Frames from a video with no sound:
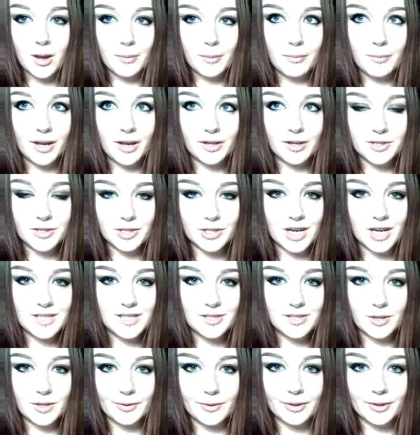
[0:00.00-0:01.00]
my under
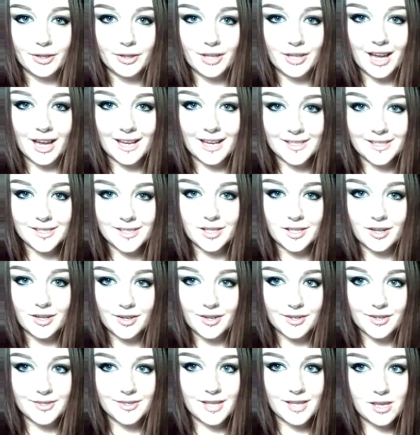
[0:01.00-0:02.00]
eyes don't look as
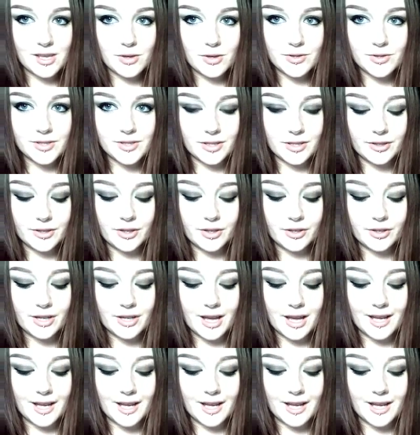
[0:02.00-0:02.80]
dark as they used to look,